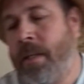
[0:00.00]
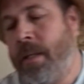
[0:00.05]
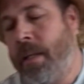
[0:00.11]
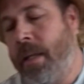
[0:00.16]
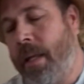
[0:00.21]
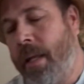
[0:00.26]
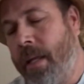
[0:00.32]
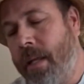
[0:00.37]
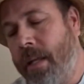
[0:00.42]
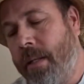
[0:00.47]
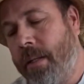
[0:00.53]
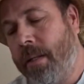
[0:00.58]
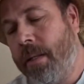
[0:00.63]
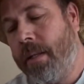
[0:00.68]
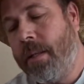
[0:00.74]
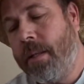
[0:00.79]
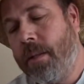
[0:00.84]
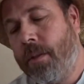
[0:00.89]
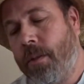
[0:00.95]
And
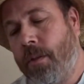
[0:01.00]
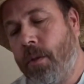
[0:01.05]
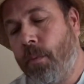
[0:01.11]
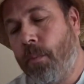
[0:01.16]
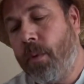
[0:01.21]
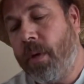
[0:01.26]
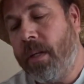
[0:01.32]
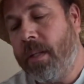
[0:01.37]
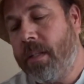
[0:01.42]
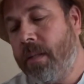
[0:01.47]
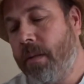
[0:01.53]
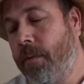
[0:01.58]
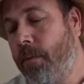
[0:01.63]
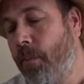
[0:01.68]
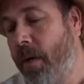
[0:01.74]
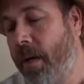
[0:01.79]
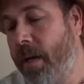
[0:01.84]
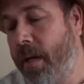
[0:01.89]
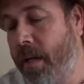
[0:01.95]
the reason
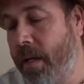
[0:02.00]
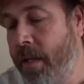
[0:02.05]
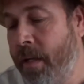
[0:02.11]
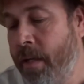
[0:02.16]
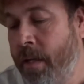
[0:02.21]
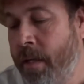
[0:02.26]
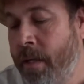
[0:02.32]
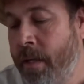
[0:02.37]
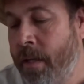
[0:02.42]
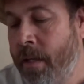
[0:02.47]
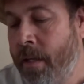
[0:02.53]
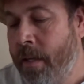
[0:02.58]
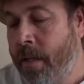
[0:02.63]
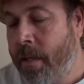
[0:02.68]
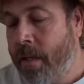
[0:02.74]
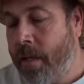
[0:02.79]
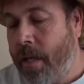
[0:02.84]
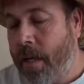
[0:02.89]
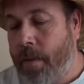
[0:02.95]
why
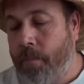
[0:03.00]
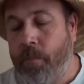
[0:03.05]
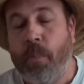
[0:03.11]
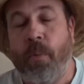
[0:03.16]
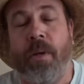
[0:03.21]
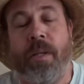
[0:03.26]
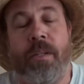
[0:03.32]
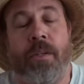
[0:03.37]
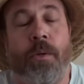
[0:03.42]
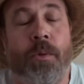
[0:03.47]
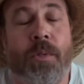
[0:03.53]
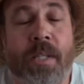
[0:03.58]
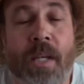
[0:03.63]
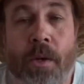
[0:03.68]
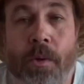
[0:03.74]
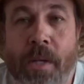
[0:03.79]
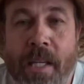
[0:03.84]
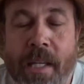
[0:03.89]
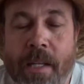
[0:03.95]
I'm pointing those
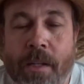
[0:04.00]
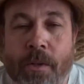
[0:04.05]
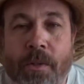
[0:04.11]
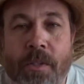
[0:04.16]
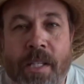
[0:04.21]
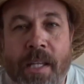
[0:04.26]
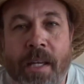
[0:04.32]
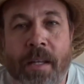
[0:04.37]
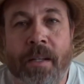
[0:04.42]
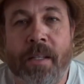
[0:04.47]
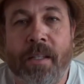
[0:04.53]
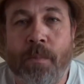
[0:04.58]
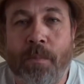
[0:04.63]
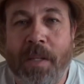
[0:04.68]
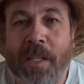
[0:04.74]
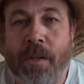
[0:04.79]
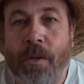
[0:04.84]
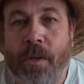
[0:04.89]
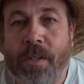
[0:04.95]
elk antlers out is
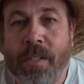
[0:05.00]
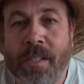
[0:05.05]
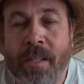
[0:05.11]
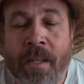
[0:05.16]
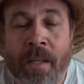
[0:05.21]
because